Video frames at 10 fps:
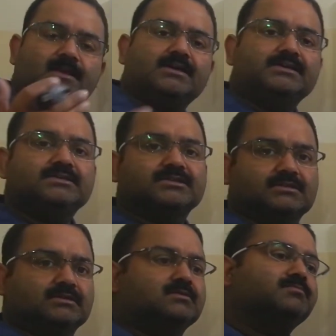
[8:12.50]
each
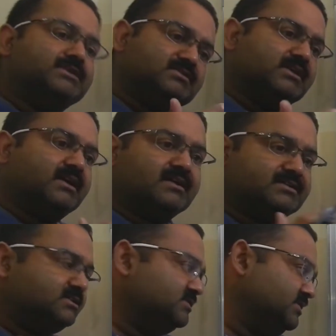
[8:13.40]
other. Means they are
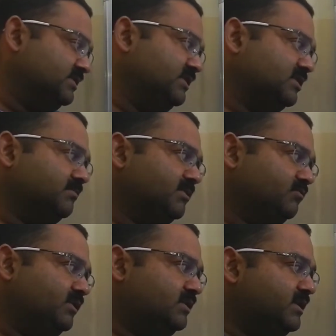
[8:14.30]
exchanging data
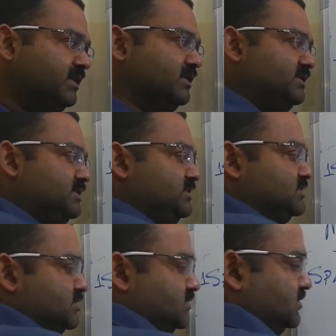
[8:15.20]
between
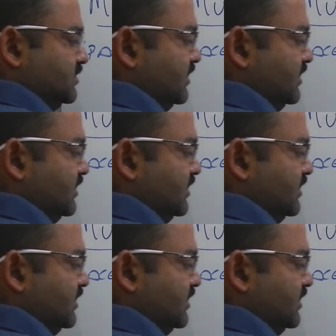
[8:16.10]
each other.